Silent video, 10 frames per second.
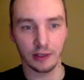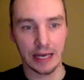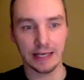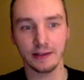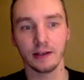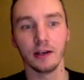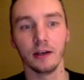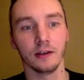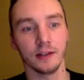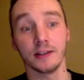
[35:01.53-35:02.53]
8.
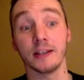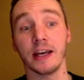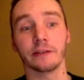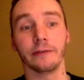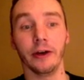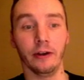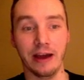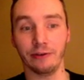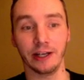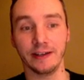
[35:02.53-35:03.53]
This is a text file.
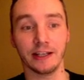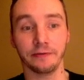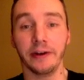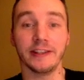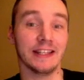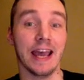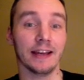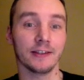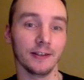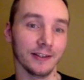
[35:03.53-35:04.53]
Everything in a text file is
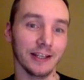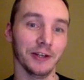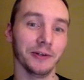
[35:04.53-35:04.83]
text until you,